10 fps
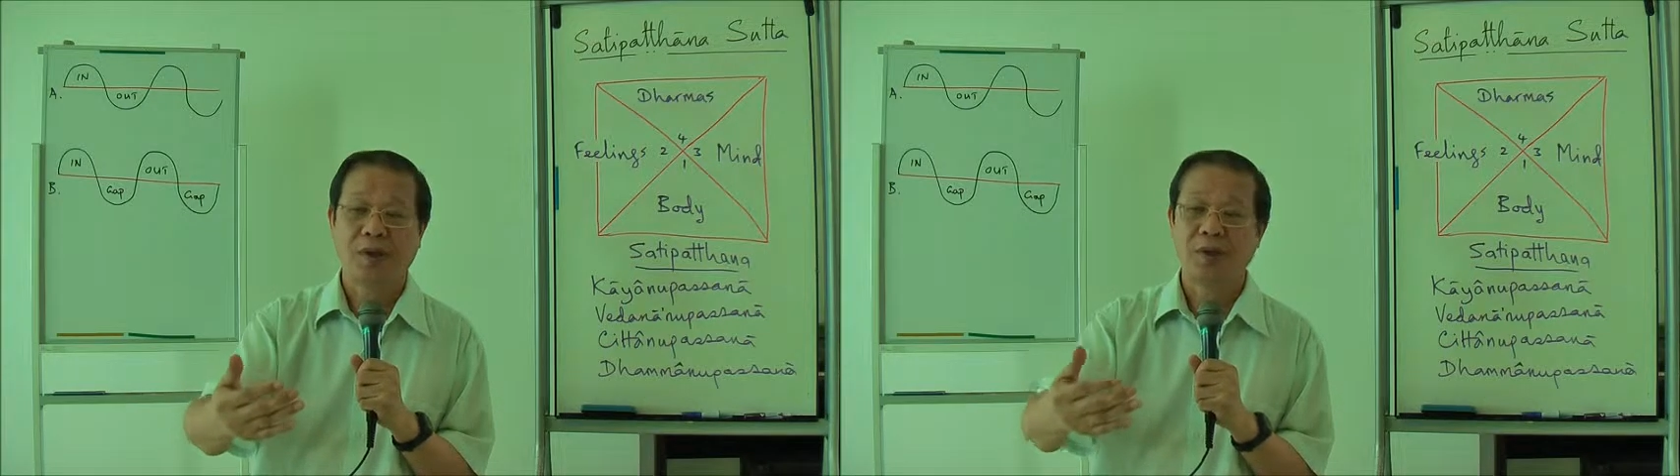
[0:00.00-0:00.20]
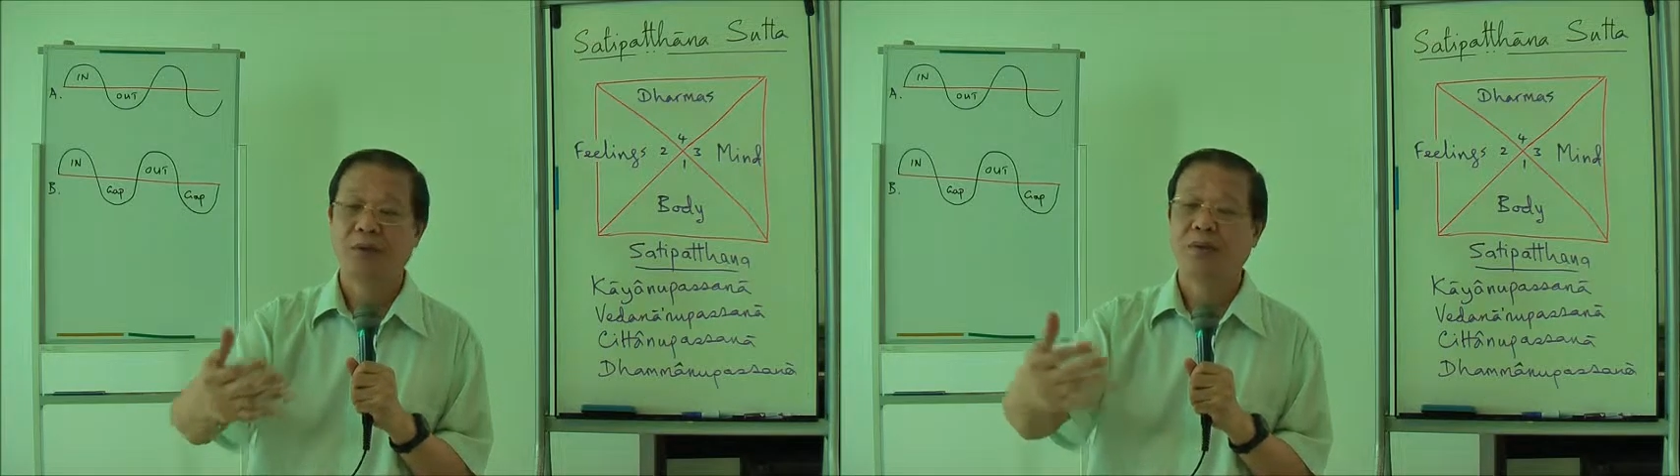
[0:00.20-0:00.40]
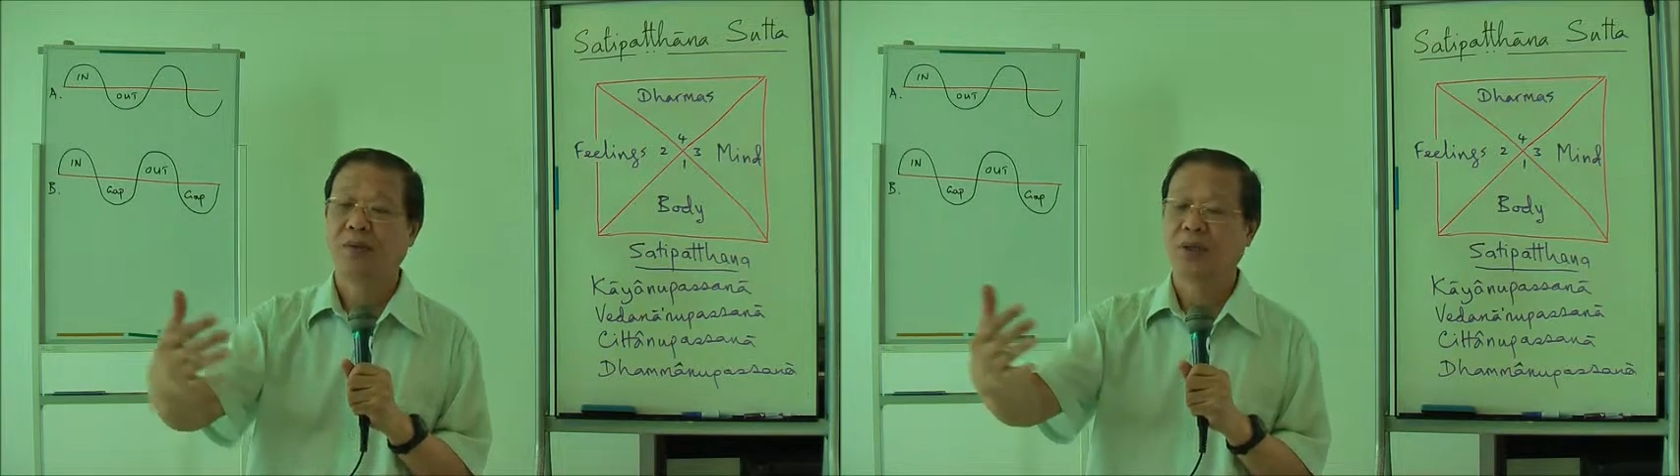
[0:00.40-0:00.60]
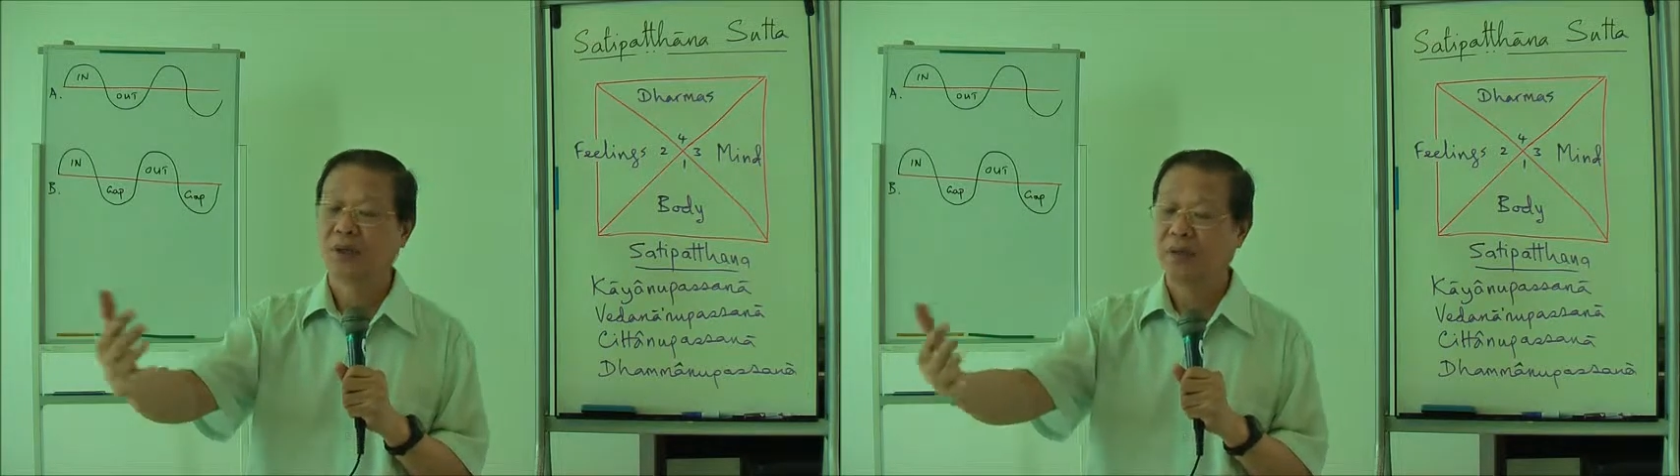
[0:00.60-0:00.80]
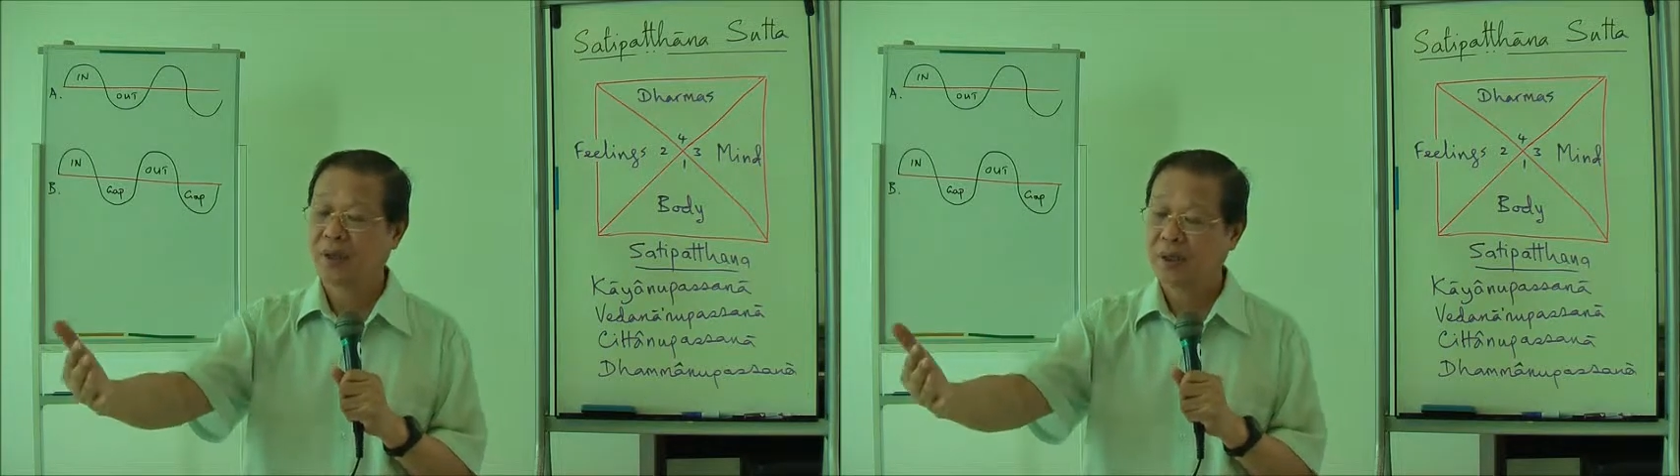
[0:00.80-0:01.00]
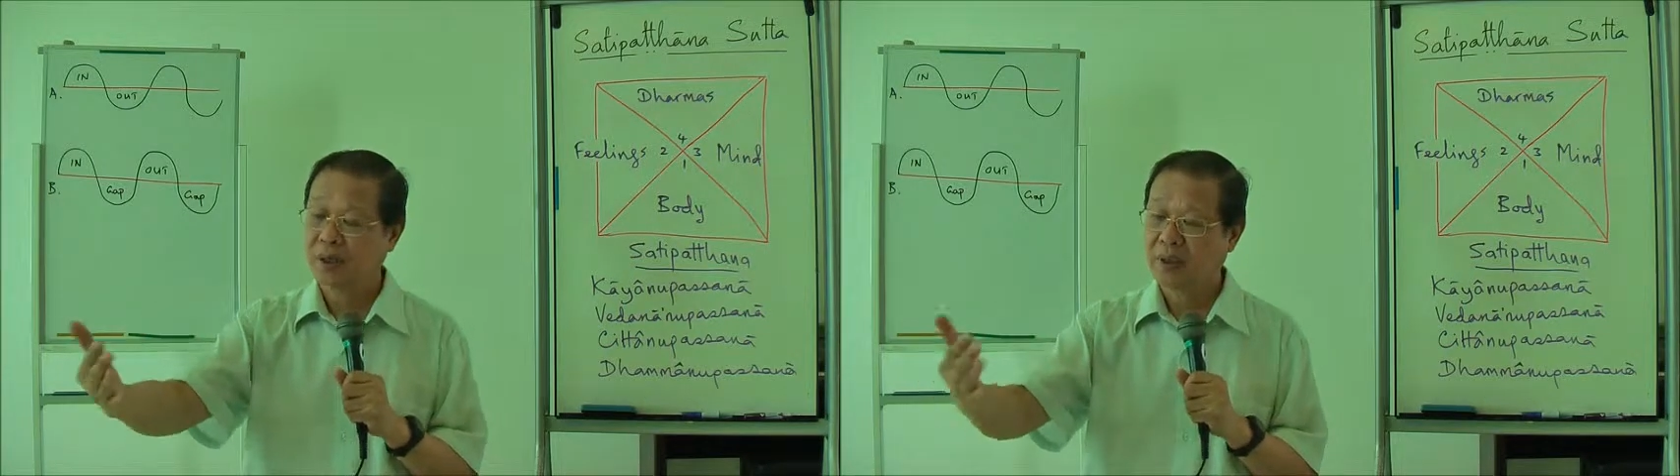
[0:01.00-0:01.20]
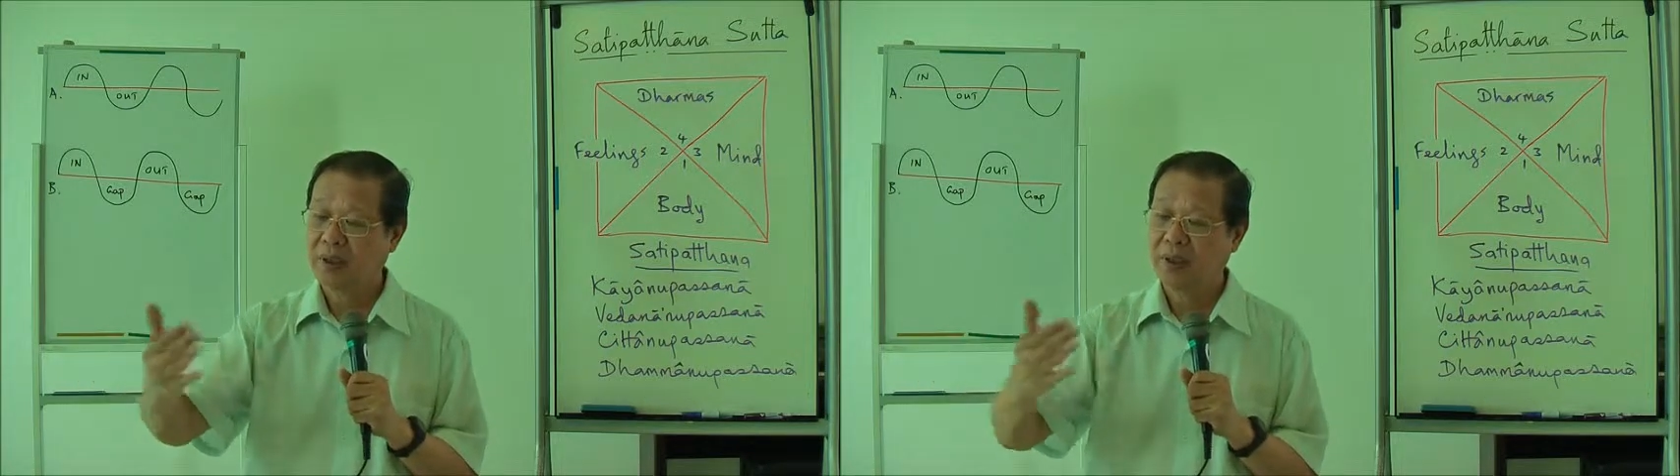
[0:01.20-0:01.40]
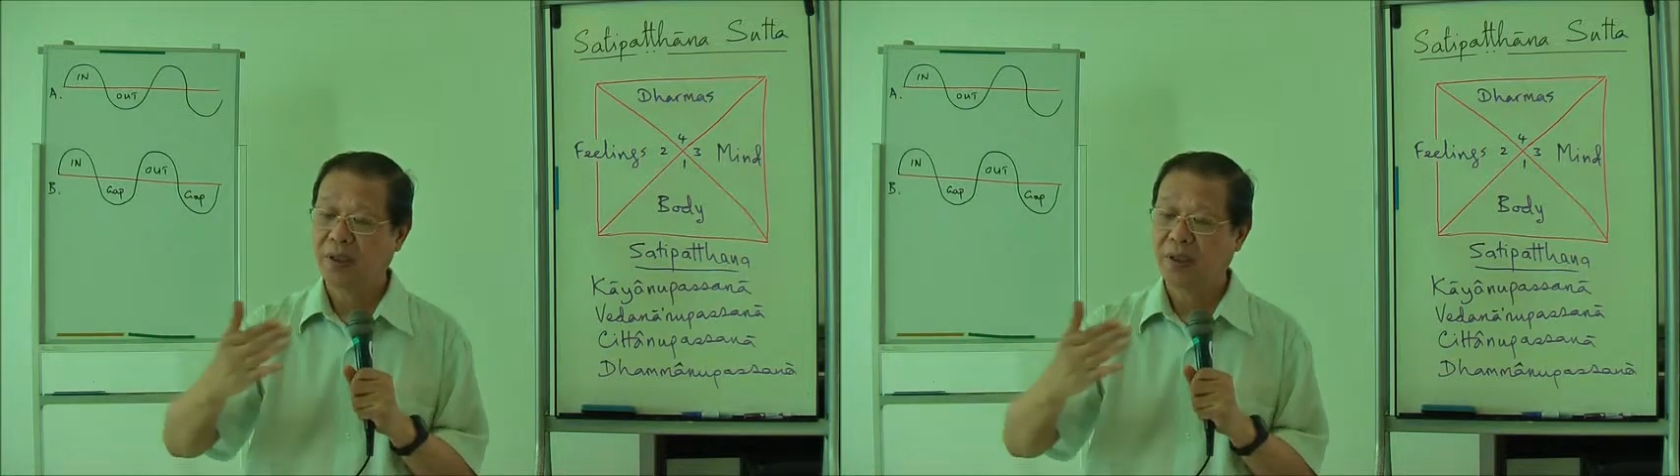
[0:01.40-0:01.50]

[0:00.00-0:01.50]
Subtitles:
Okay, you watch the breath coming